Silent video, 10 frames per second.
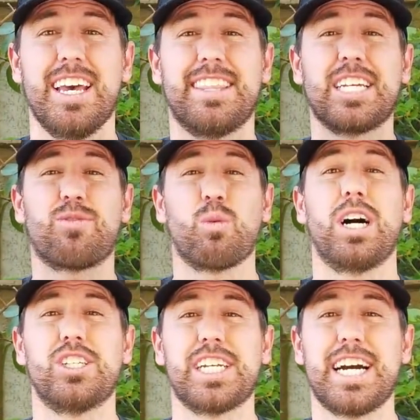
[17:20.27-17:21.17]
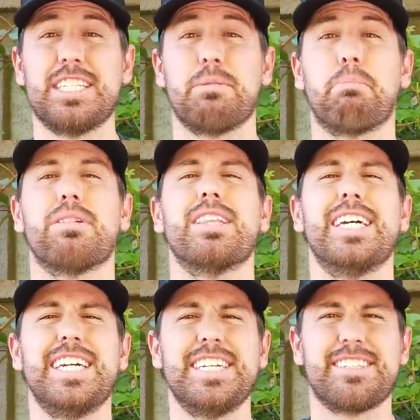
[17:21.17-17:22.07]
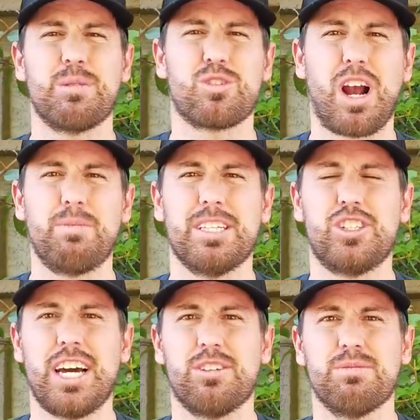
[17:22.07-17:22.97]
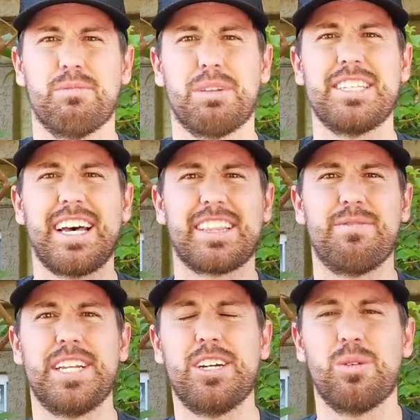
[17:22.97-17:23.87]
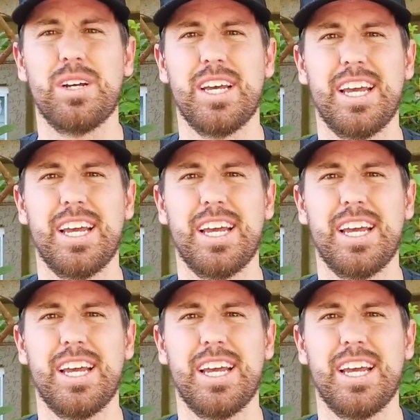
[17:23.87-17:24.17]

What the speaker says: Thanks for watching, guys. Please subscribe to the channel. Please like the video.